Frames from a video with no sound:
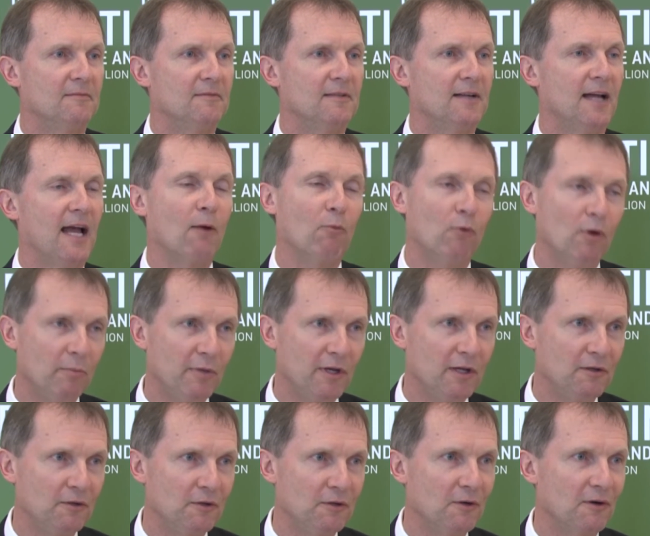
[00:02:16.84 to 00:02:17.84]
I will be
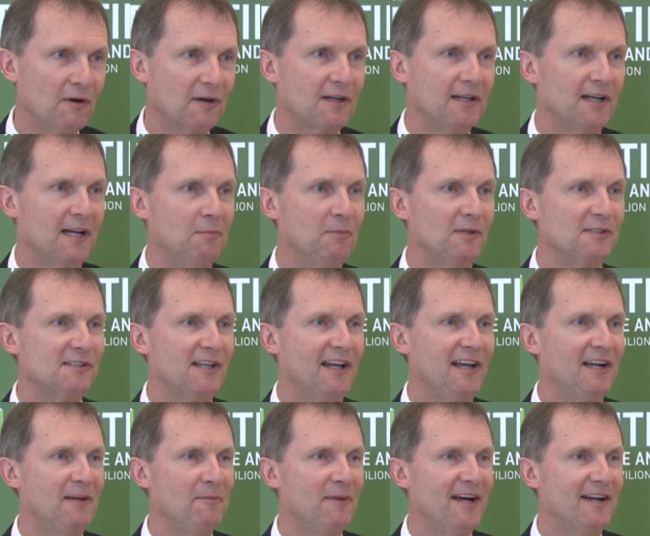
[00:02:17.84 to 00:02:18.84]
in New York, and I'm
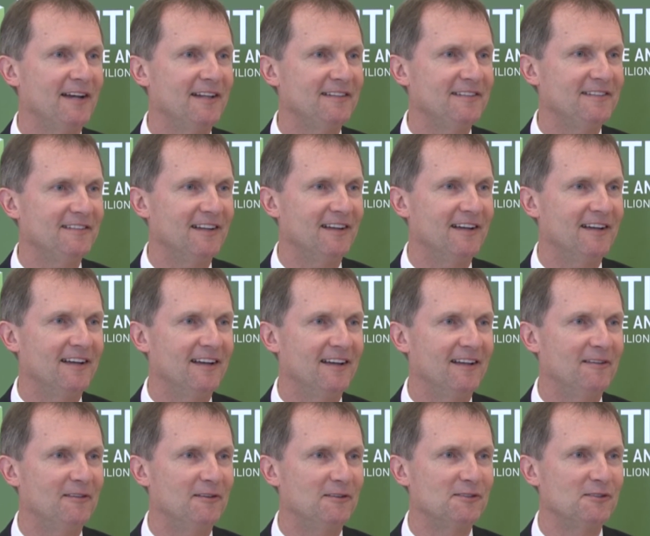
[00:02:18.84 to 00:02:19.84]
excited about it.
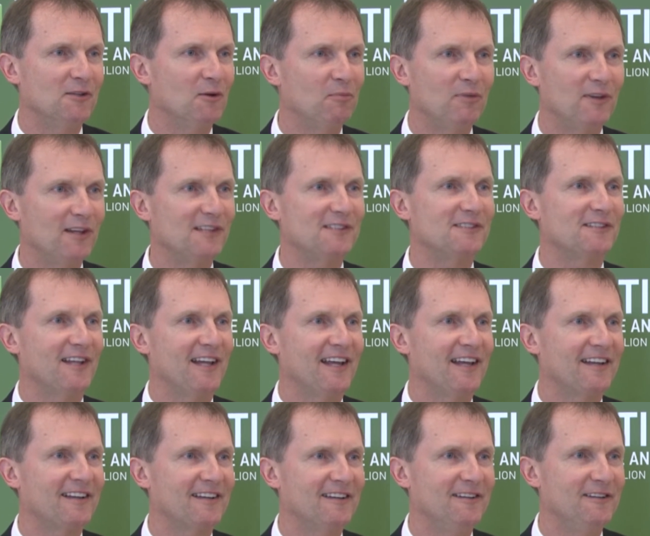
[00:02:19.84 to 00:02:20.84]
Uh, there's no place
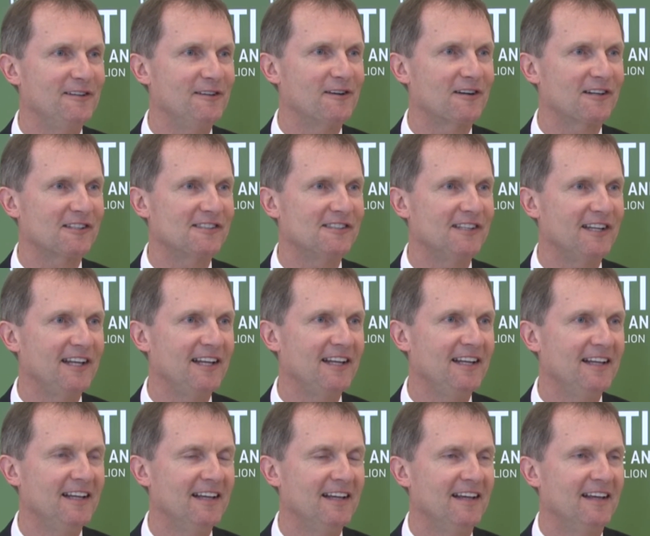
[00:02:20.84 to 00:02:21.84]
like uh, New York City.
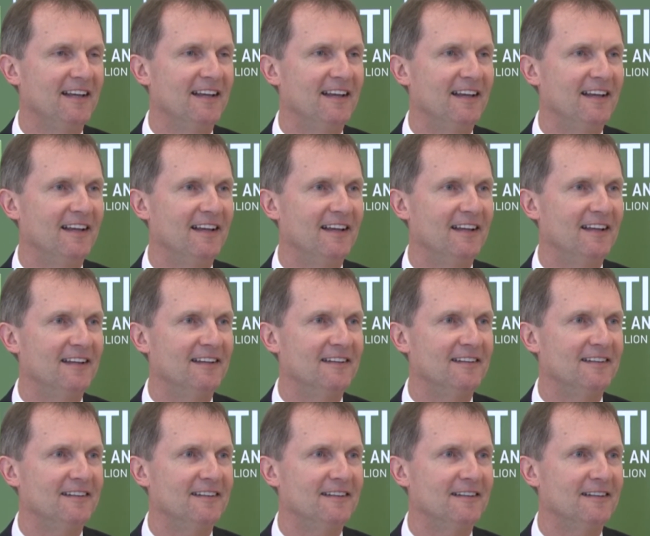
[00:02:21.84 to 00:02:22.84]

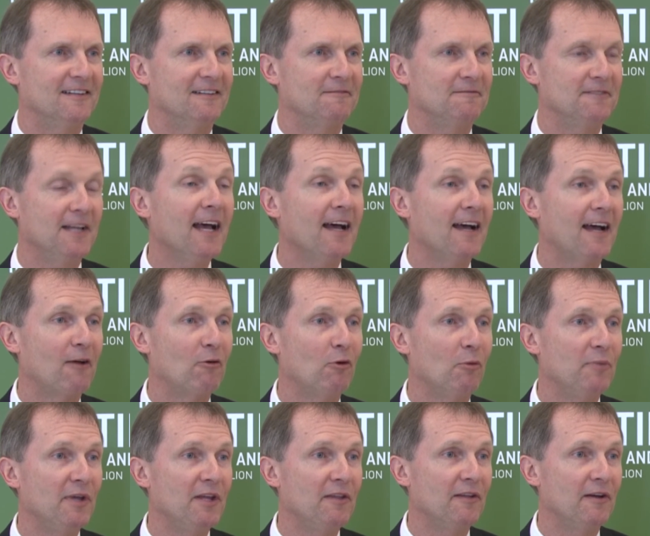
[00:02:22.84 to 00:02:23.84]
And uh, yeah, I will
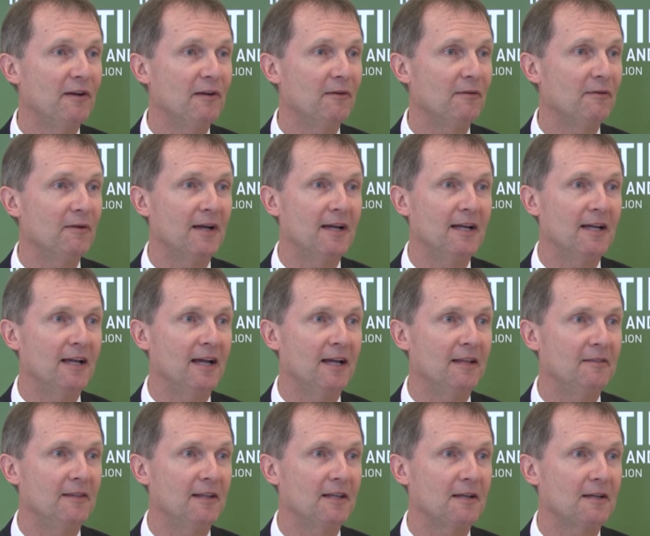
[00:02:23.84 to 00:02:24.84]
be there. I, I
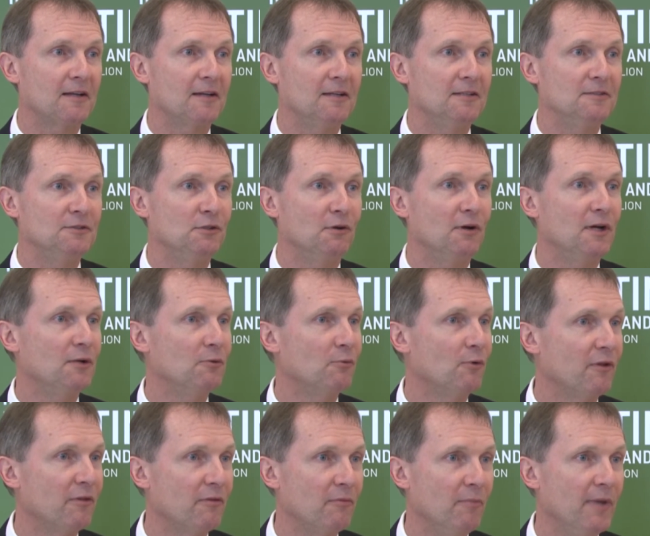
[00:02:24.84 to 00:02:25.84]
think uh, joined
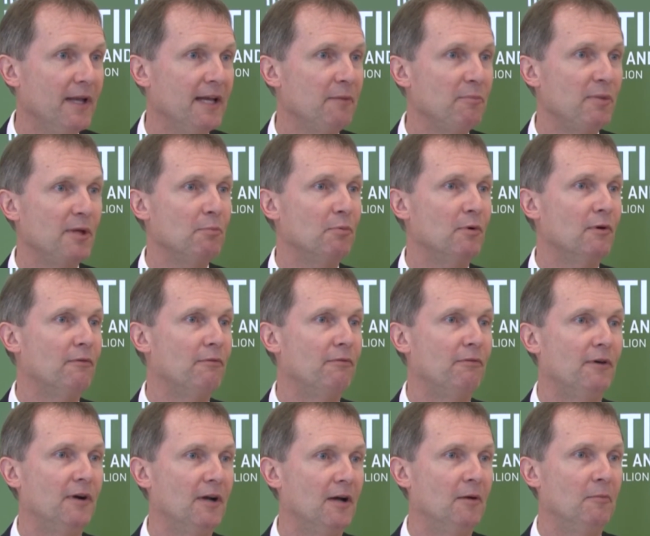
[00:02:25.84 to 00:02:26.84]
with many people
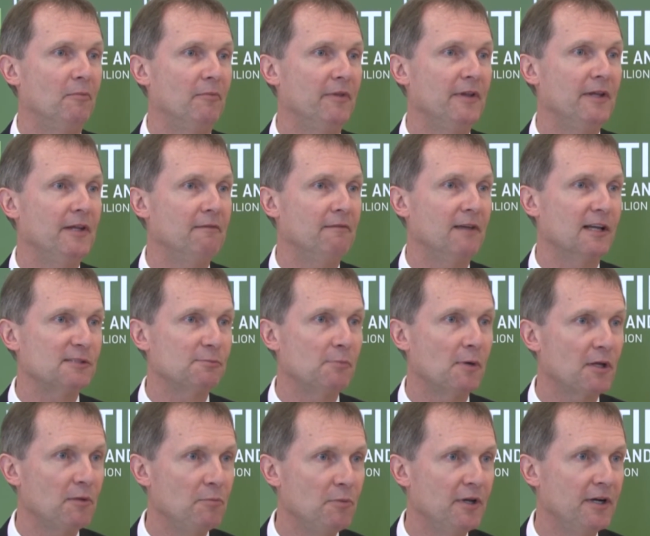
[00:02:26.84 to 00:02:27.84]
from the
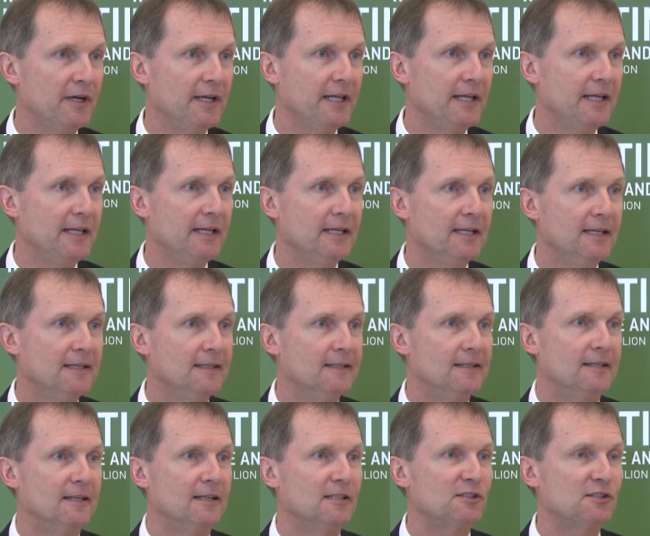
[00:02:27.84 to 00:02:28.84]
investment community,
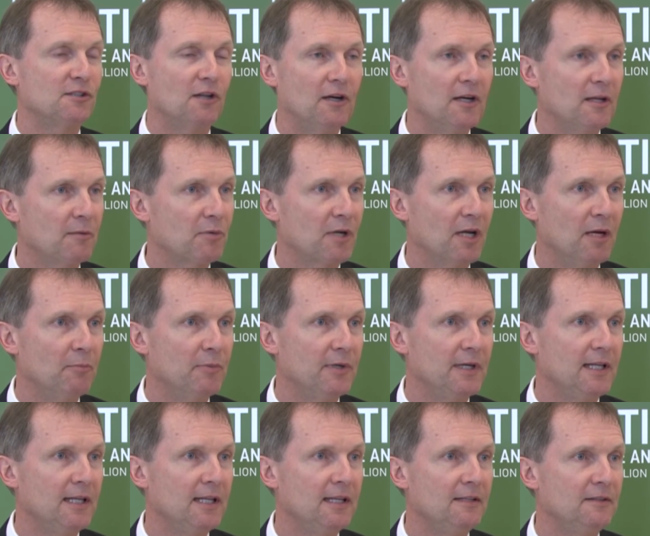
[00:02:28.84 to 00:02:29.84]
uh, startup
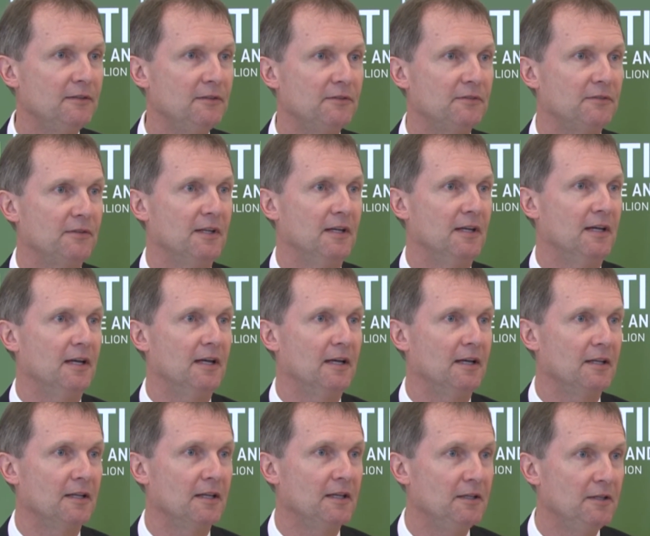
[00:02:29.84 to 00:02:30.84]
companies,
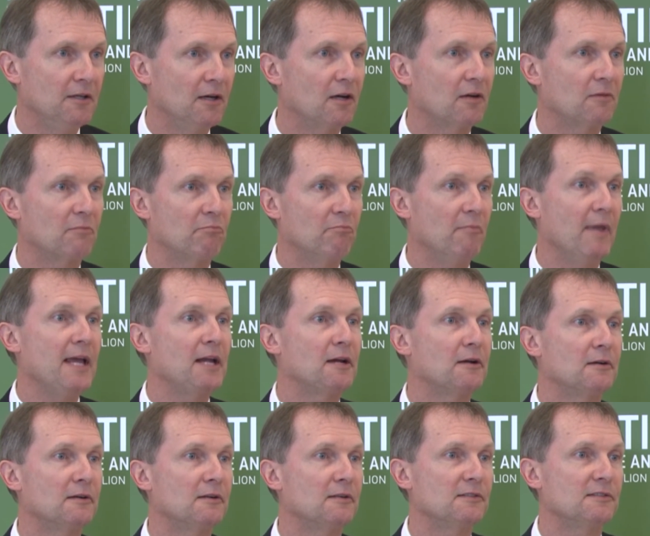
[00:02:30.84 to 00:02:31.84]
uh, young
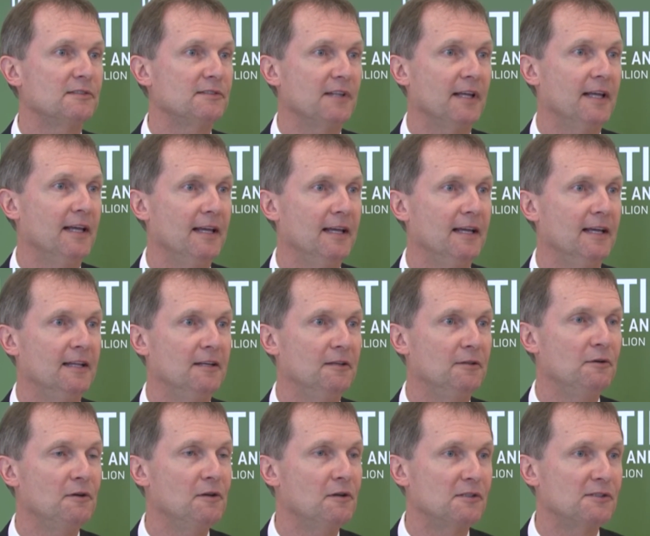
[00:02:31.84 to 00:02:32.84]
makers, and
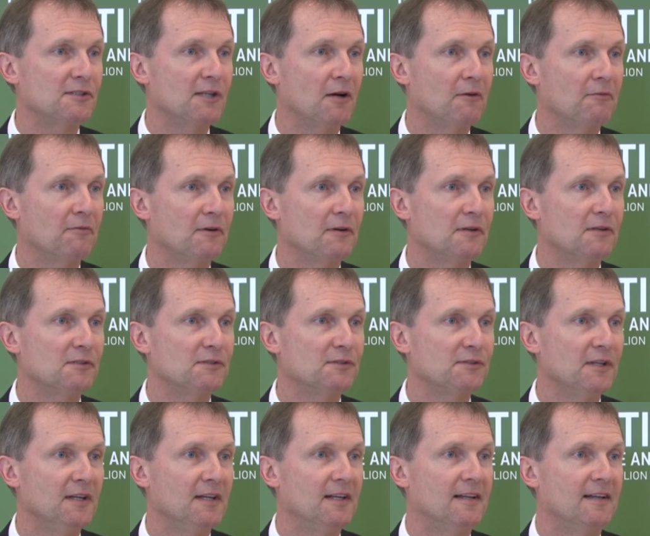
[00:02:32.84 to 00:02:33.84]
do it yourselfers,
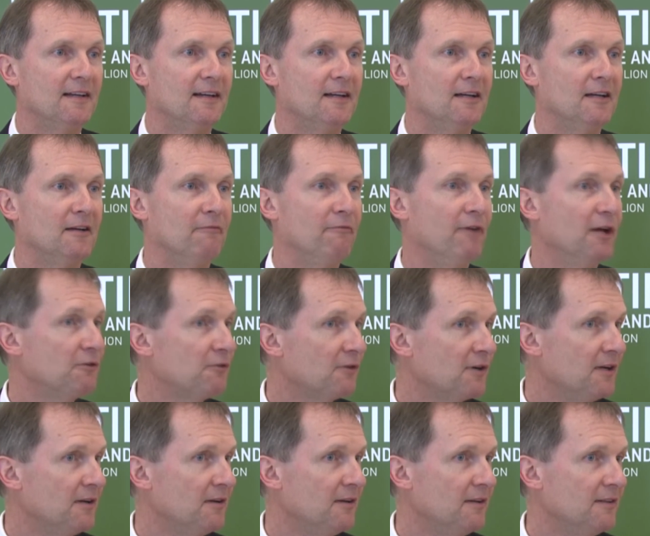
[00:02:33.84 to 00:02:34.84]

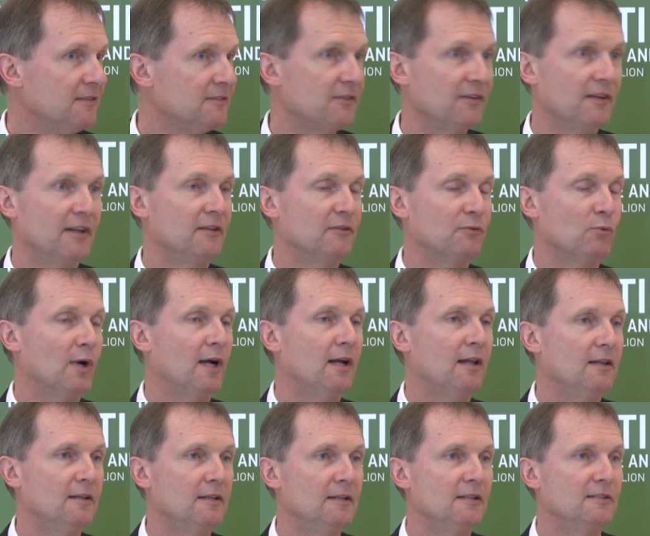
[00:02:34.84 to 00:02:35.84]
veterans as
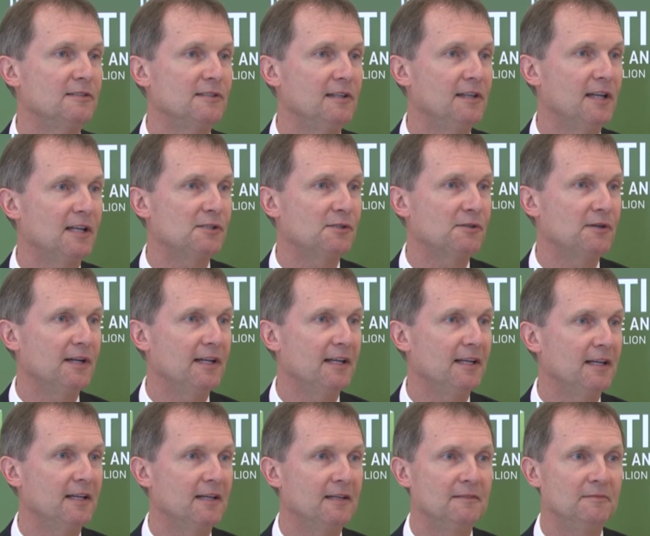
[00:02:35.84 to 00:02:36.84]
well in this industry,
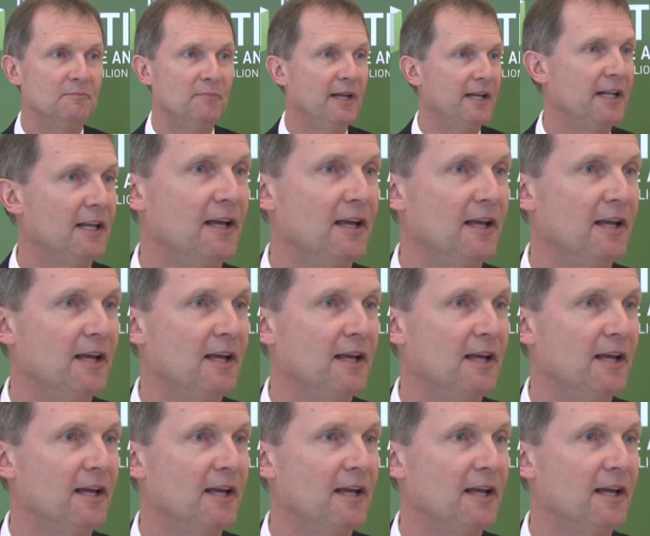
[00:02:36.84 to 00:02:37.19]
and many